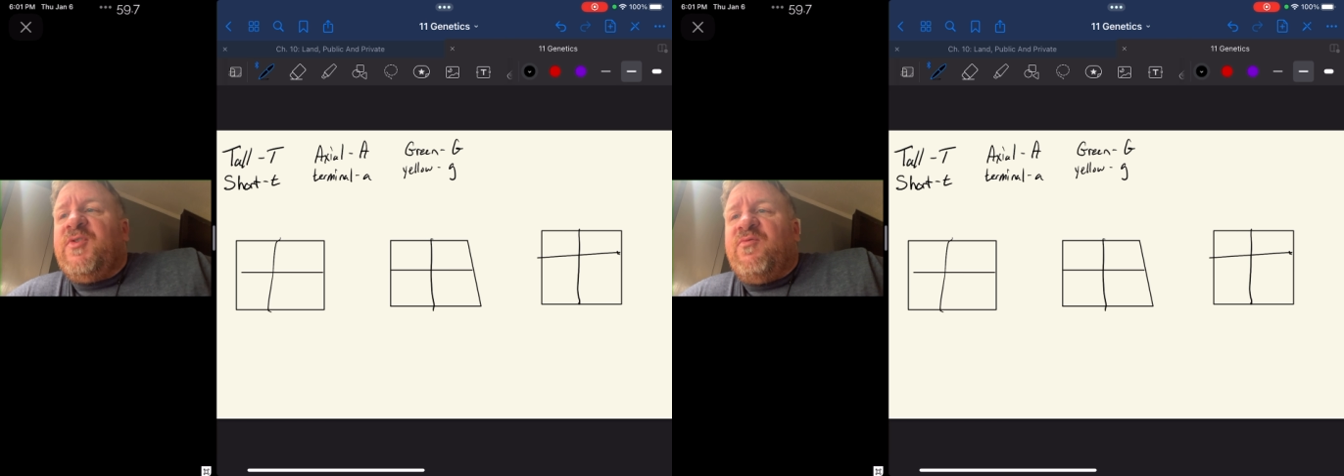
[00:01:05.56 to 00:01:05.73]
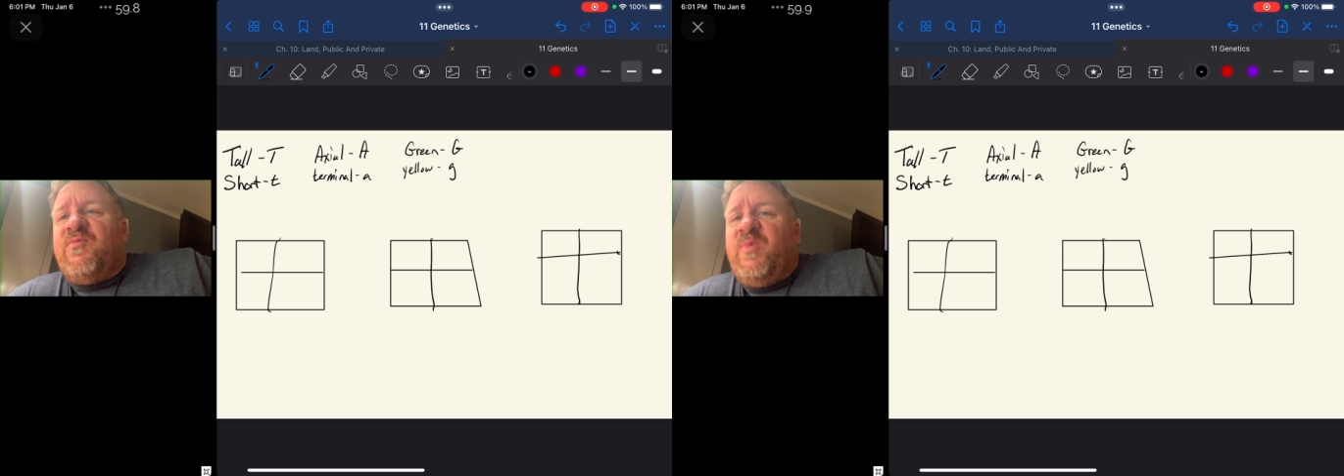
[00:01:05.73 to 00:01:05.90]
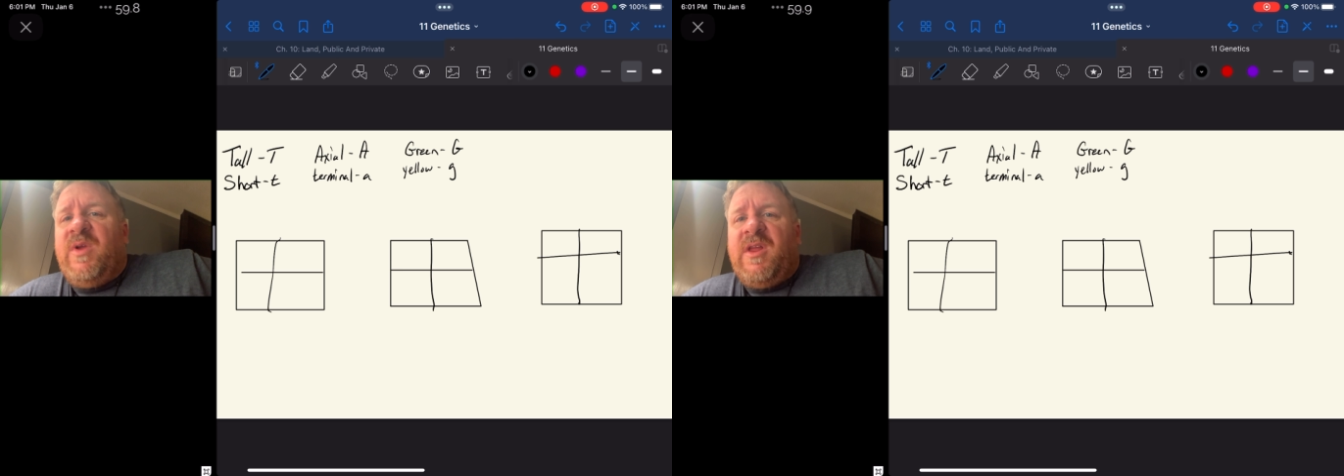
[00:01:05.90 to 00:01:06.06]

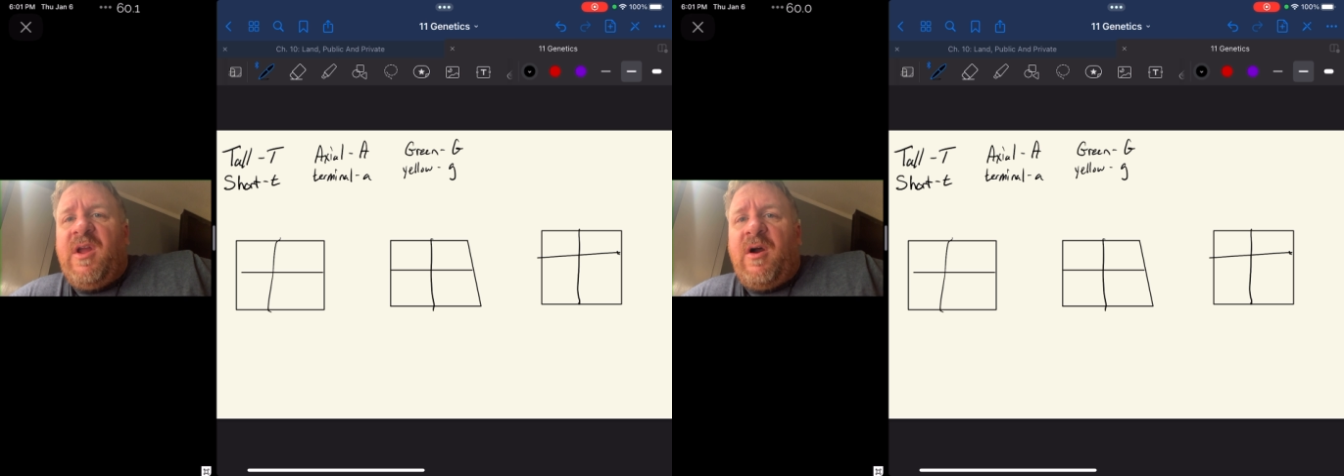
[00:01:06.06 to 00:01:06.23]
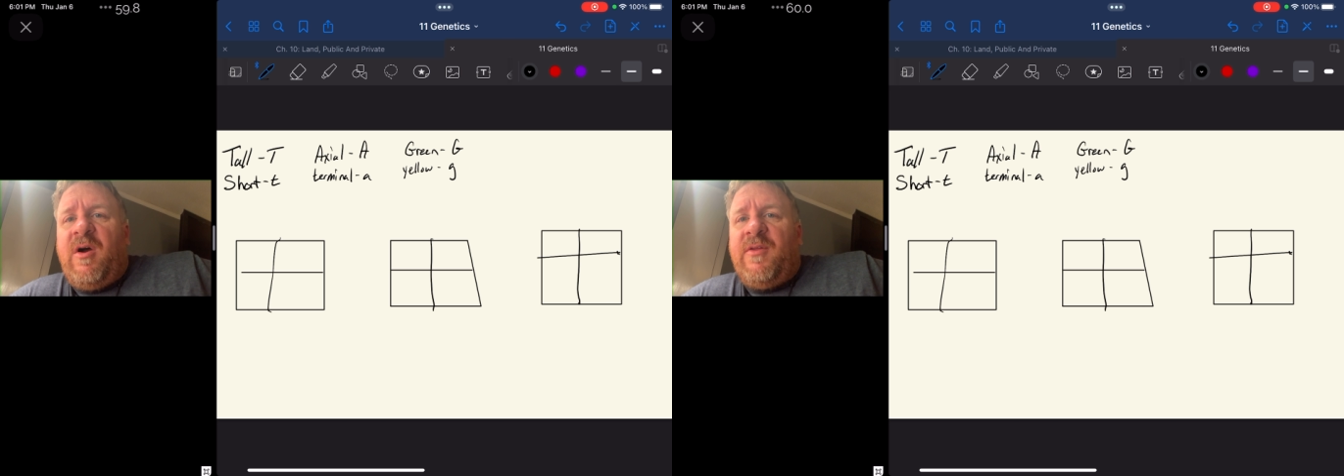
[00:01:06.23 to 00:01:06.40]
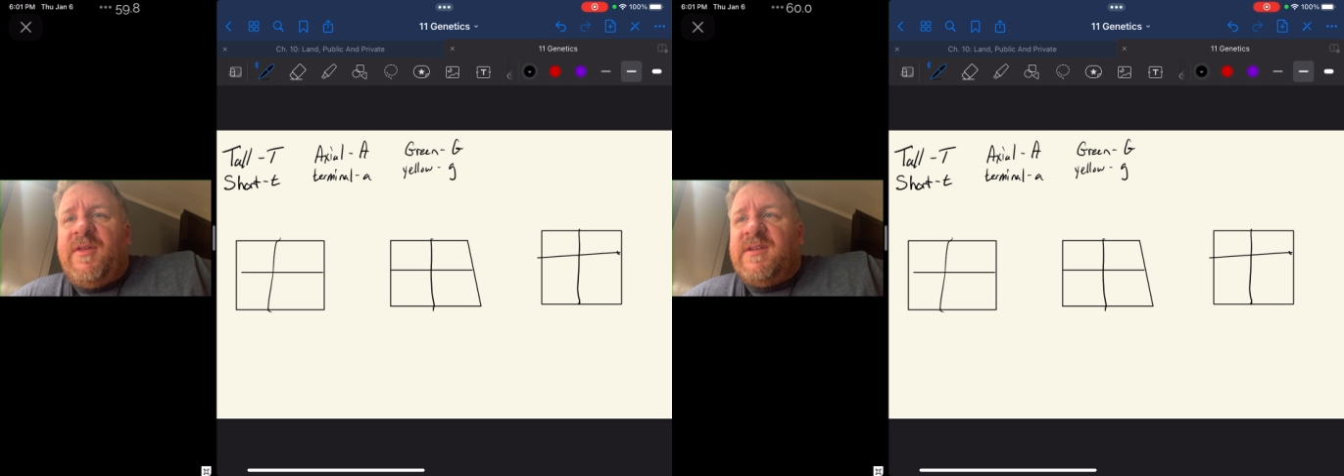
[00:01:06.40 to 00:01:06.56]
really
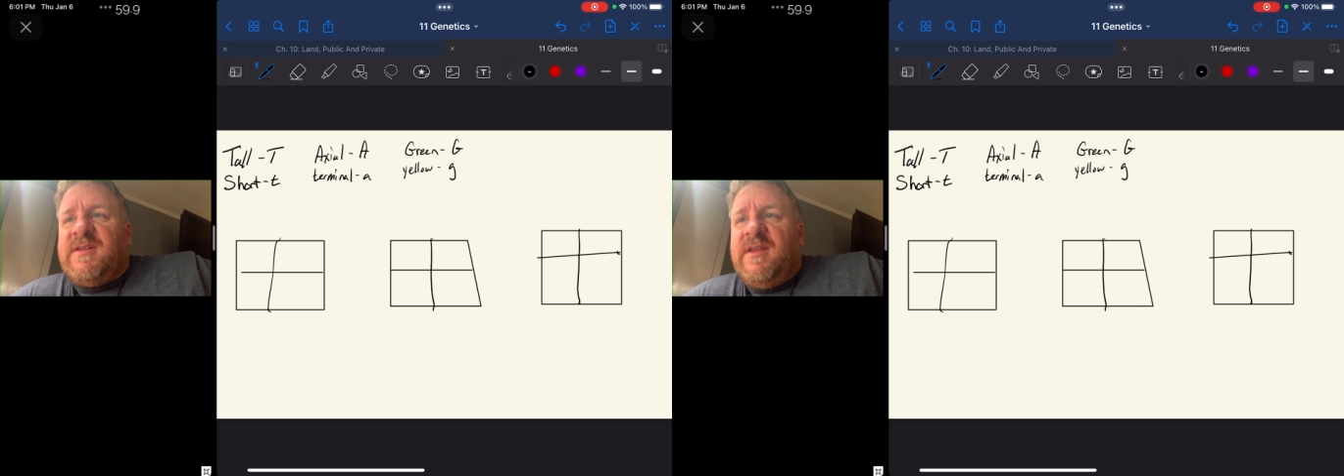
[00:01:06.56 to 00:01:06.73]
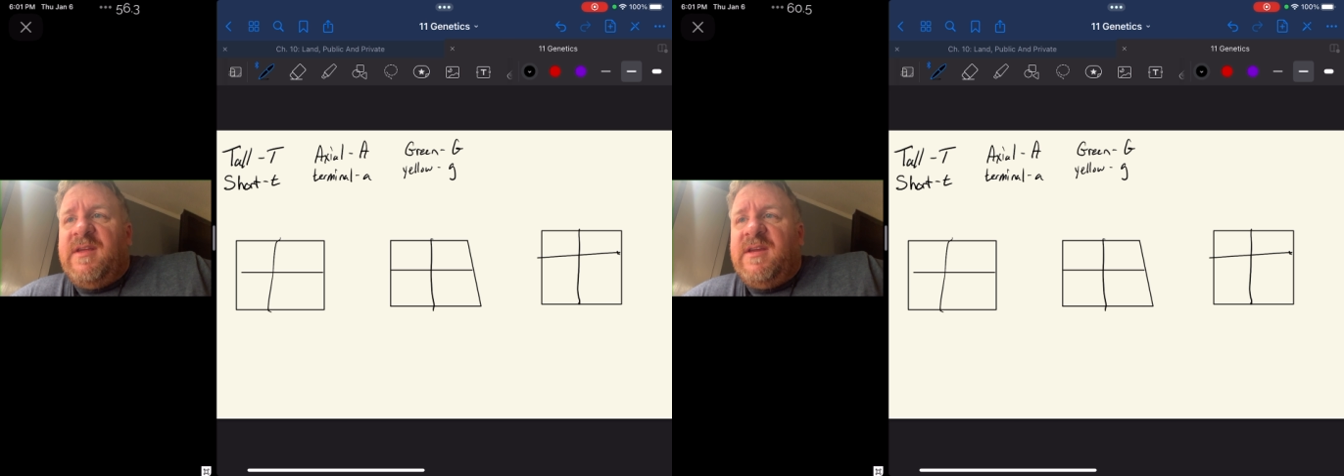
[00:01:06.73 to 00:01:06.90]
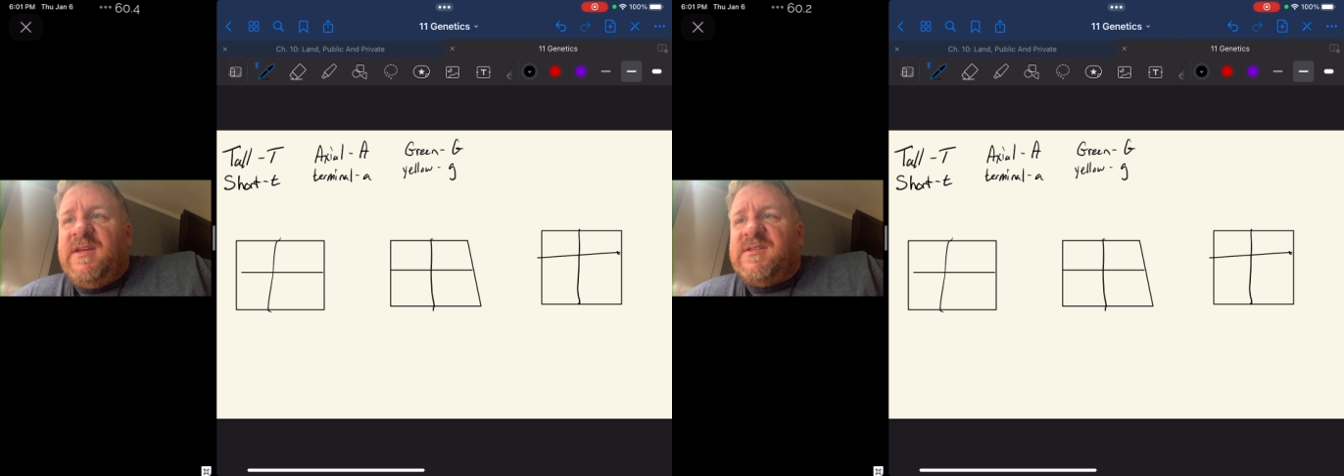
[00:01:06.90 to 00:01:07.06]
all that
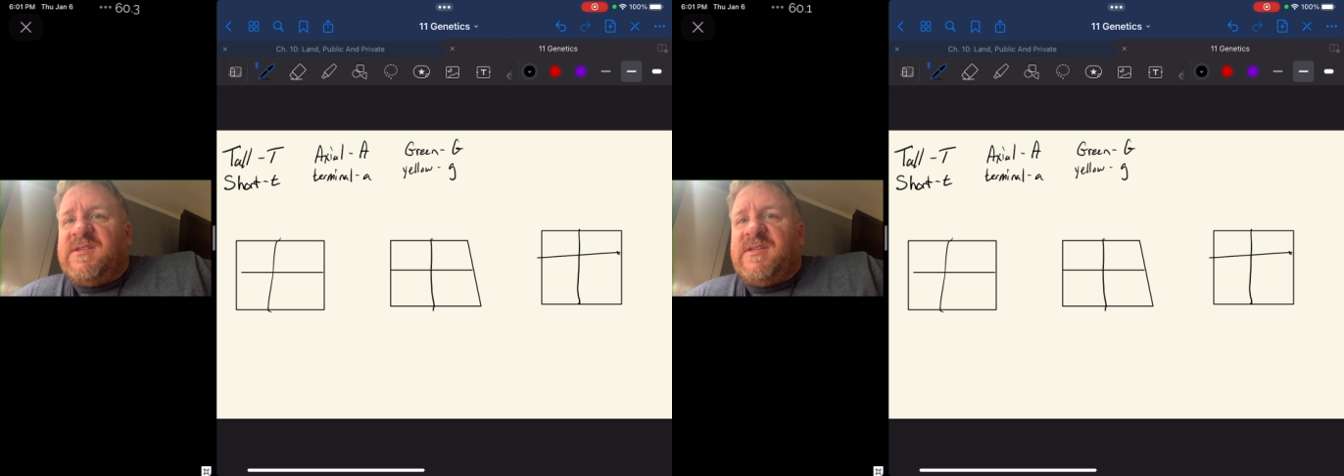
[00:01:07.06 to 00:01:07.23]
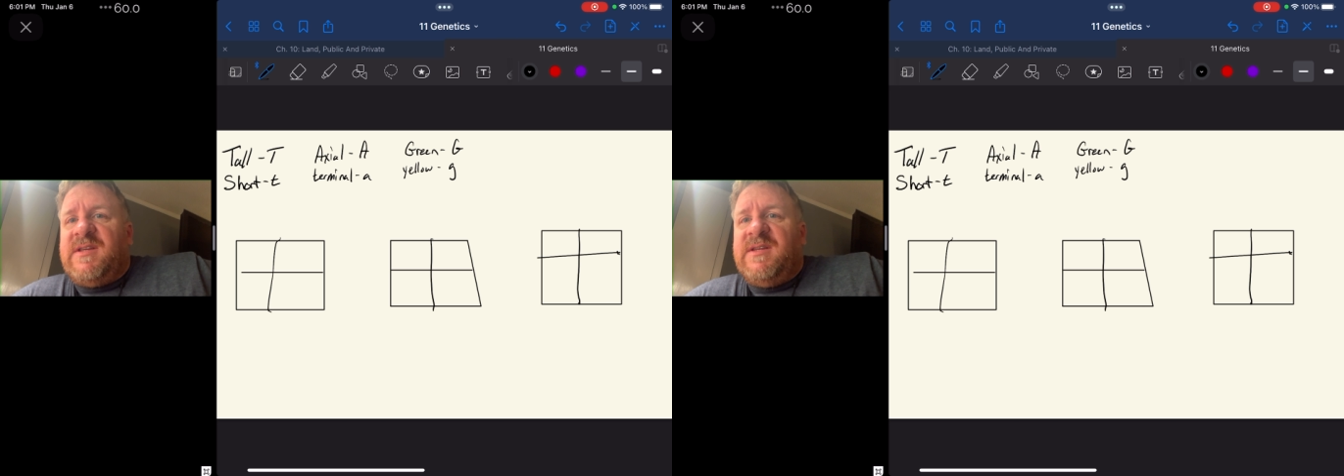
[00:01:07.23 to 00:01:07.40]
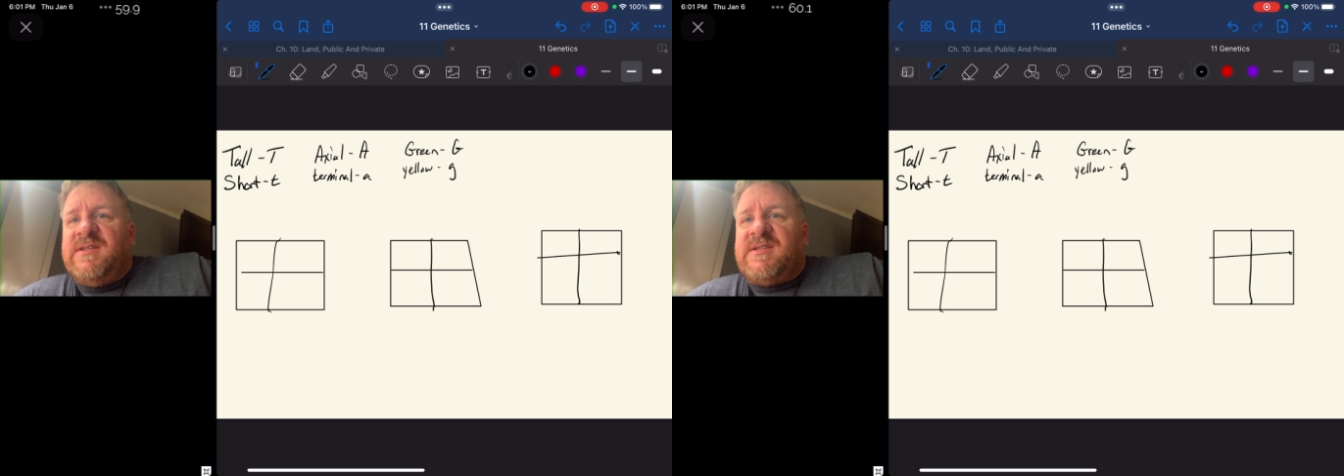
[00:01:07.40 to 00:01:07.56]

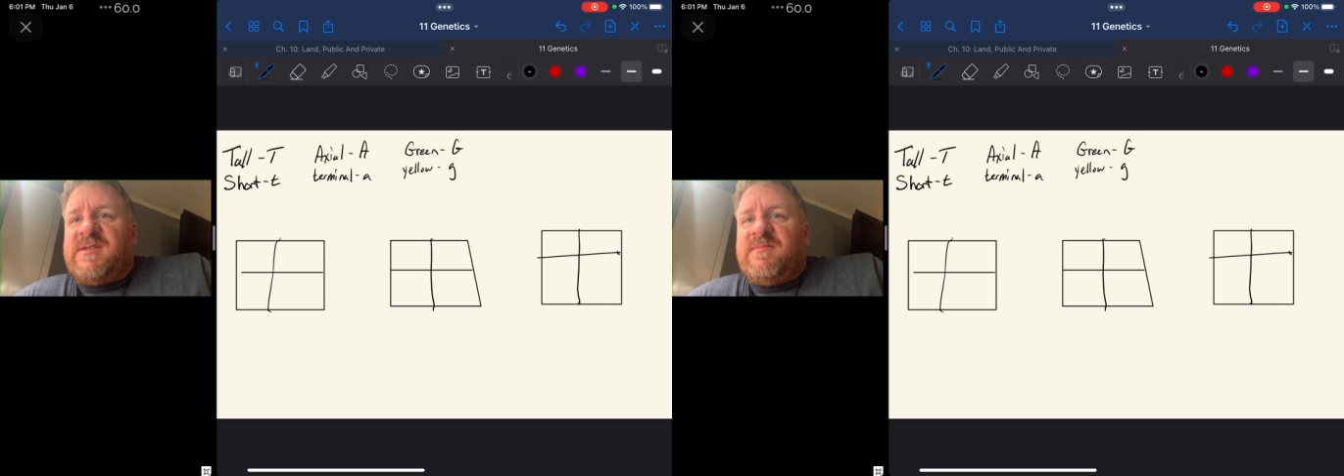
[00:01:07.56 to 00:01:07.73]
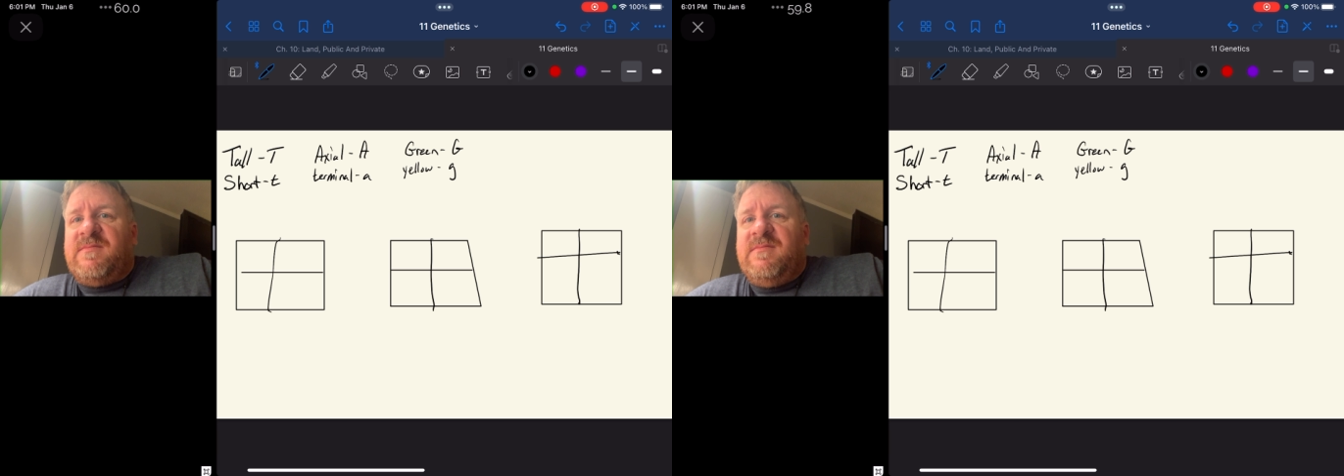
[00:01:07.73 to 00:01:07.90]
is